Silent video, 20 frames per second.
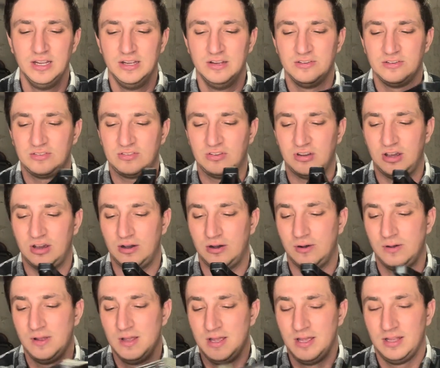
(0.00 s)

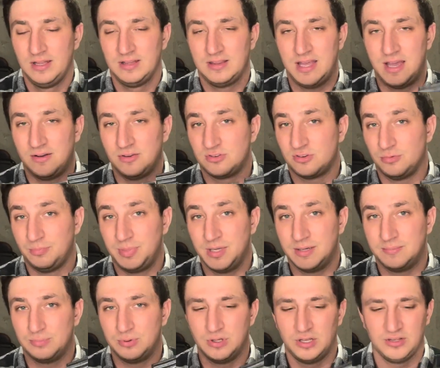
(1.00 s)
So that was a
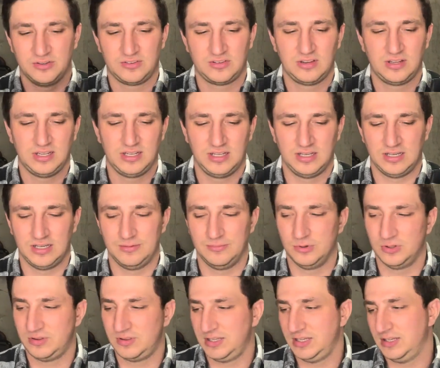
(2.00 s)
big plus
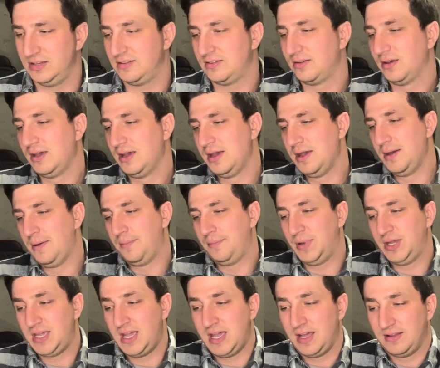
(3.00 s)
with these.
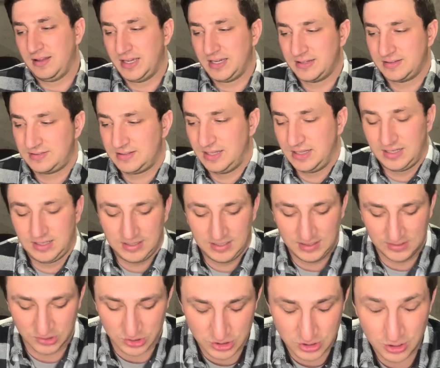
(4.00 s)
But yeah, like I said,
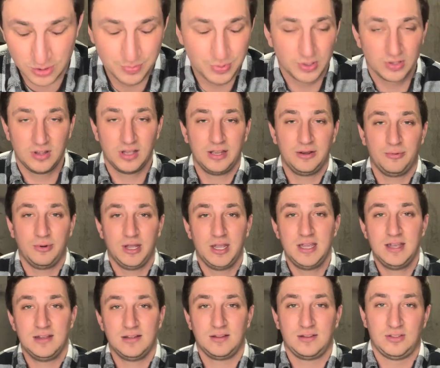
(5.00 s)
these are super
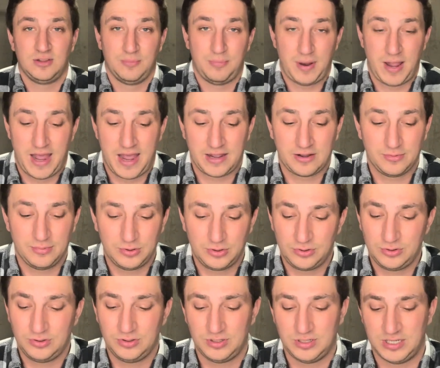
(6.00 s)
lightweight. They're
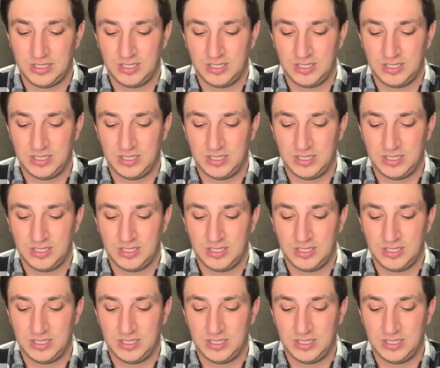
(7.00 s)
packable.